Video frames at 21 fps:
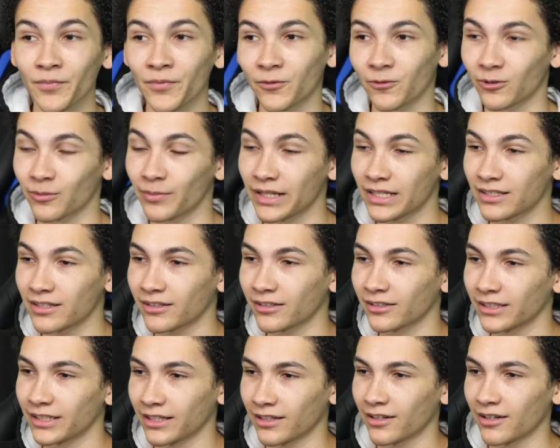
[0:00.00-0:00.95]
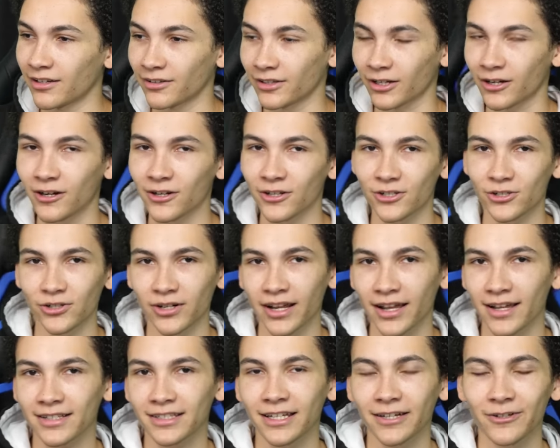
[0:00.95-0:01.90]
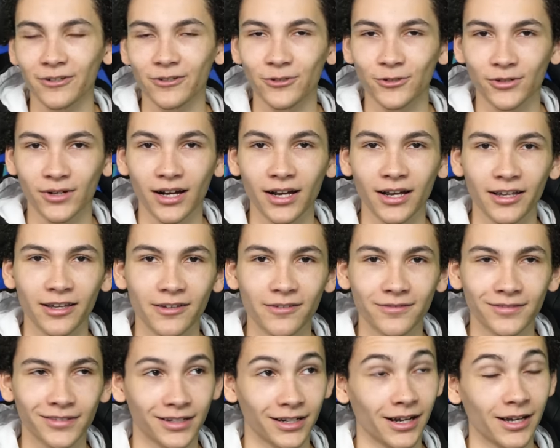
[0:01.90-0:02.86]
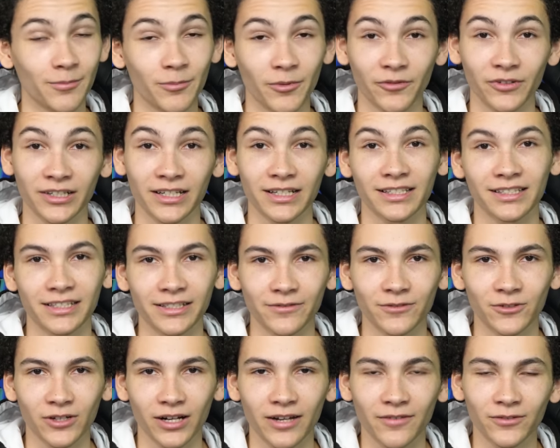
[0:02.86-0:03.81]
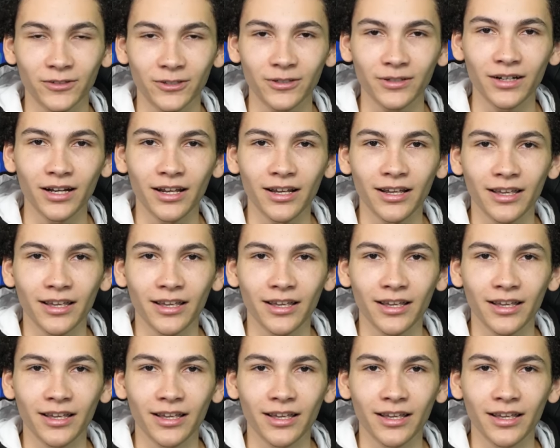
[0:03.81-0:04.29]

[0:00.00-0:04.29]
where basically the car tracks how you drive, and I'm a very safe driver.